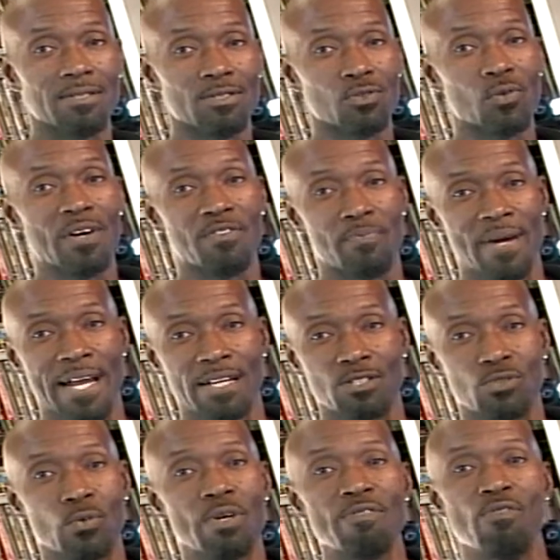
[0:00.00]
12-pack,
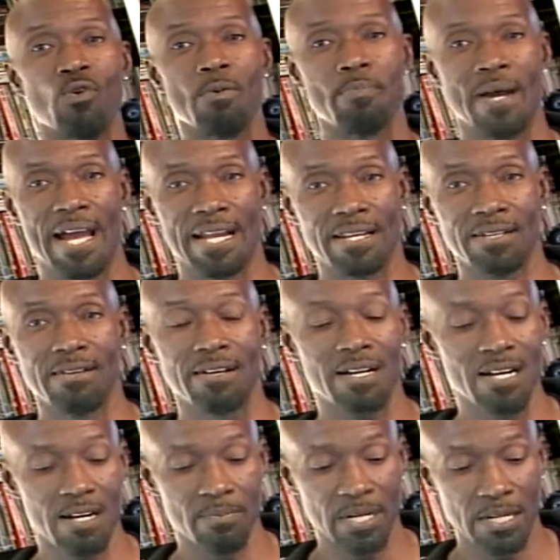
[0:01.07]
24-pack, and they're
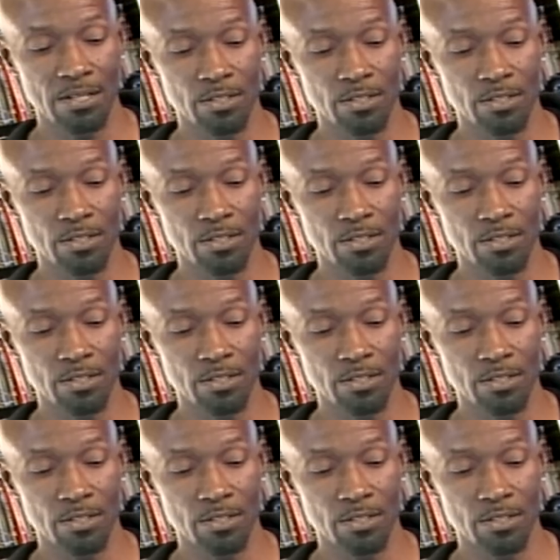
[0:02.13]
coming.